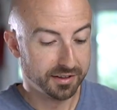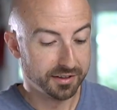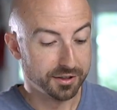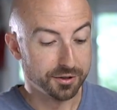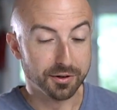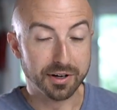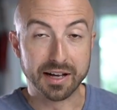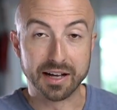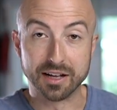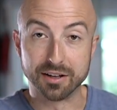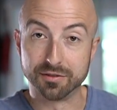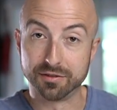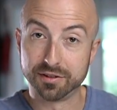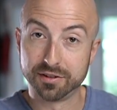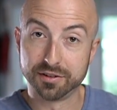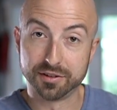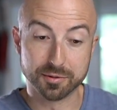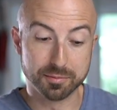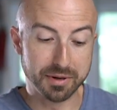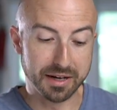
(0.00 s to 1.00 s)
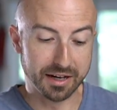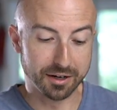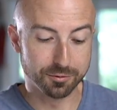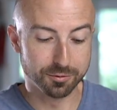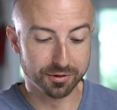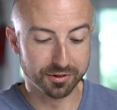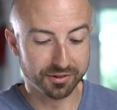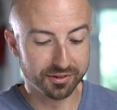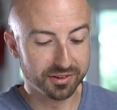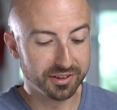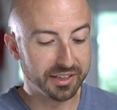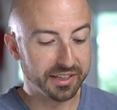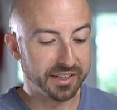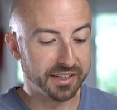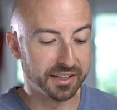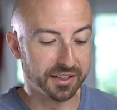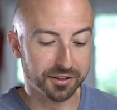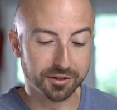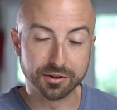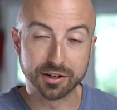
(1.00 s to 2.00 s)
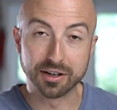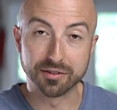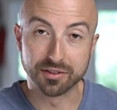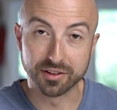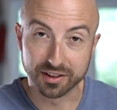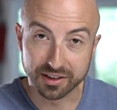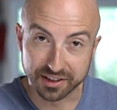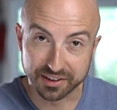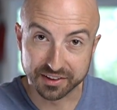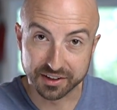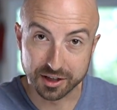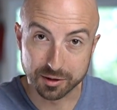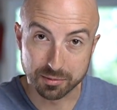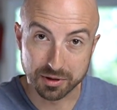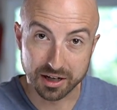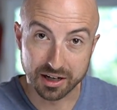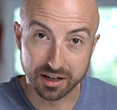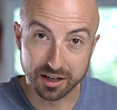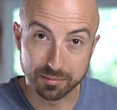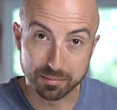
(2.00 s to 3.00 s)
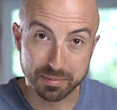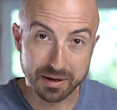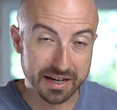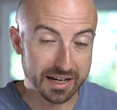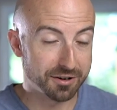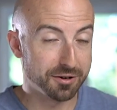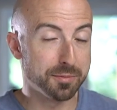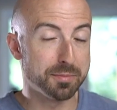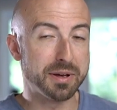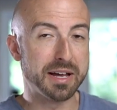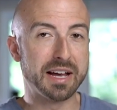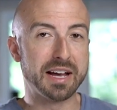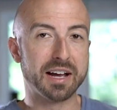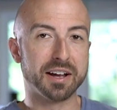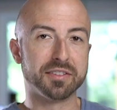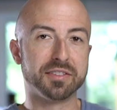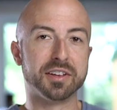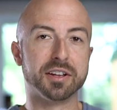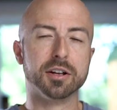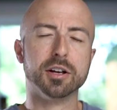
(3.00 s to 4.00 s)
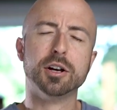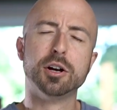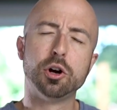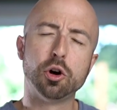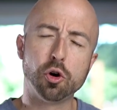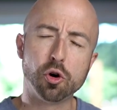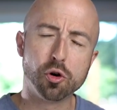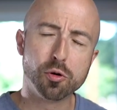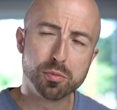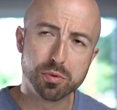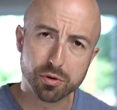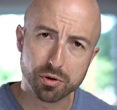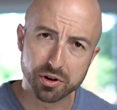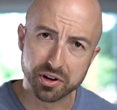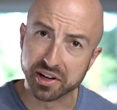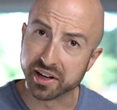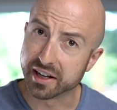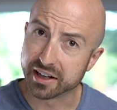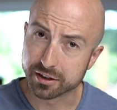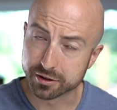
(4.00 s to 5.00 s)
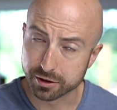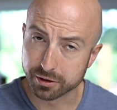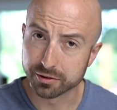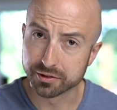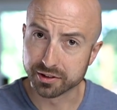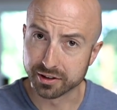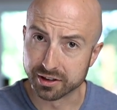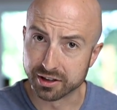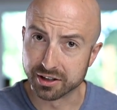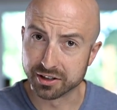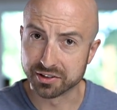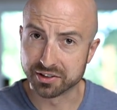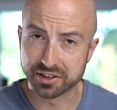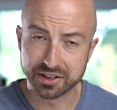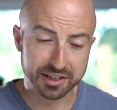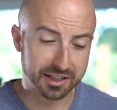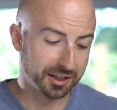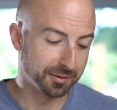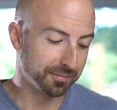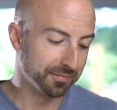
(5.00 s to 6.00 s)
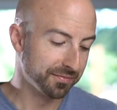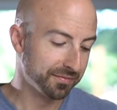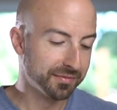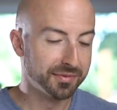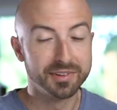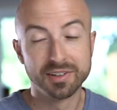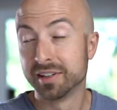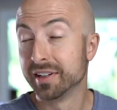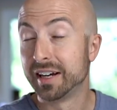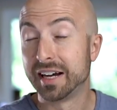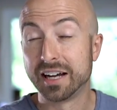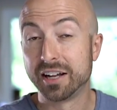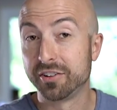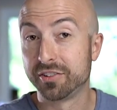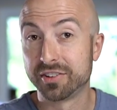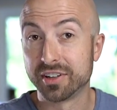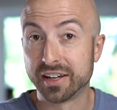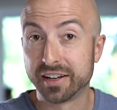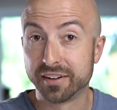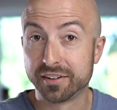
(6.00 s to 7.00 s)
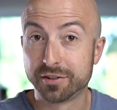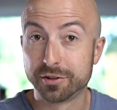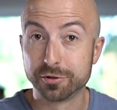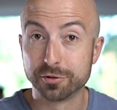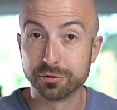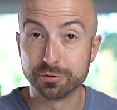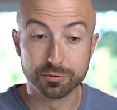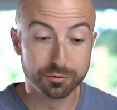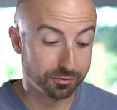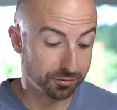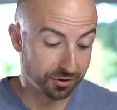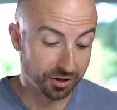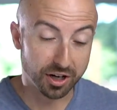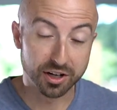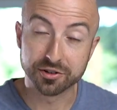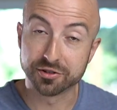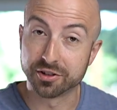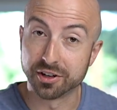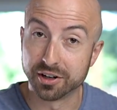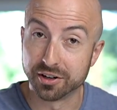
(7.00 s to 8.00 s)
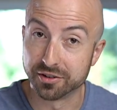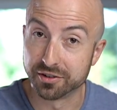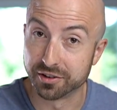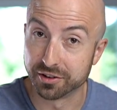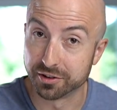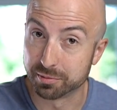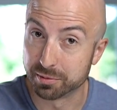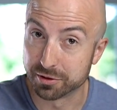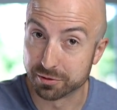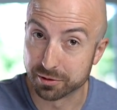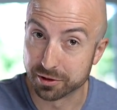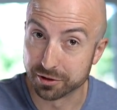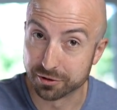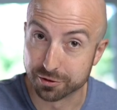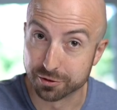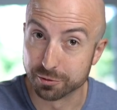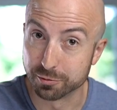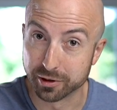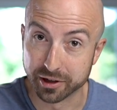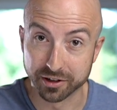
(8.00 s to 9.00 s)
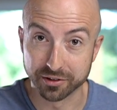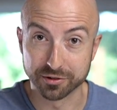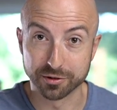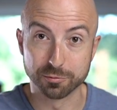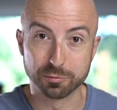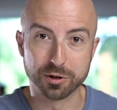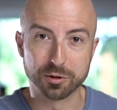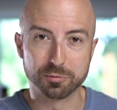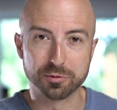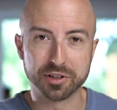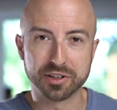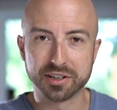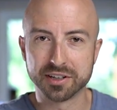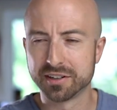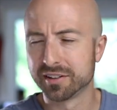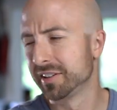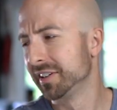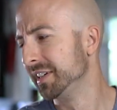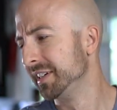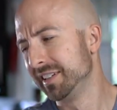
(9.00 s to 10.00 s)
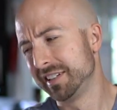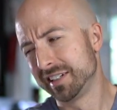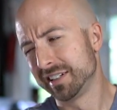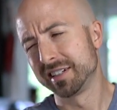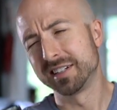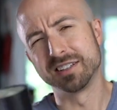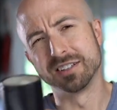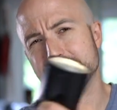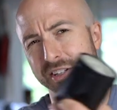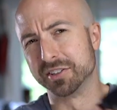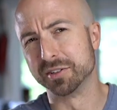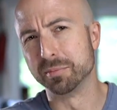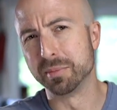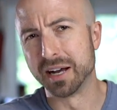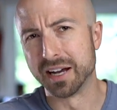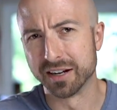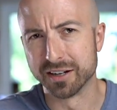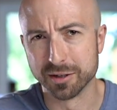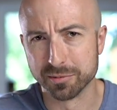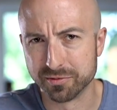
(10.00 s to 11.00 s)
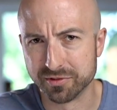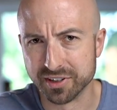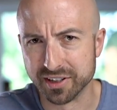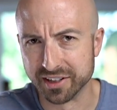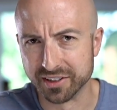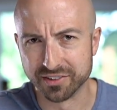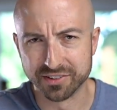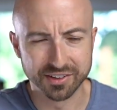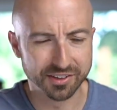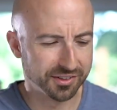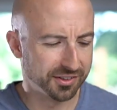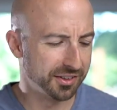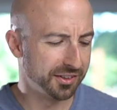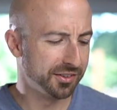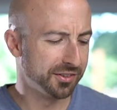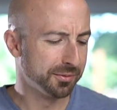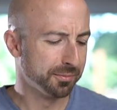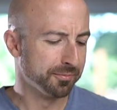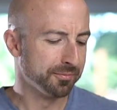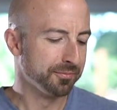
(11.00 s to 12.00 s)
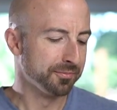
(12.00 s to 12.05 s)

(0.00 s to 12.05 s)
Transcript: You have the backwards lean. You have the lithium ion battery pack that, oh boy, it goes a long time. I decided to not charge this between two weddings and one weekend. Lots of backup V eight sixties.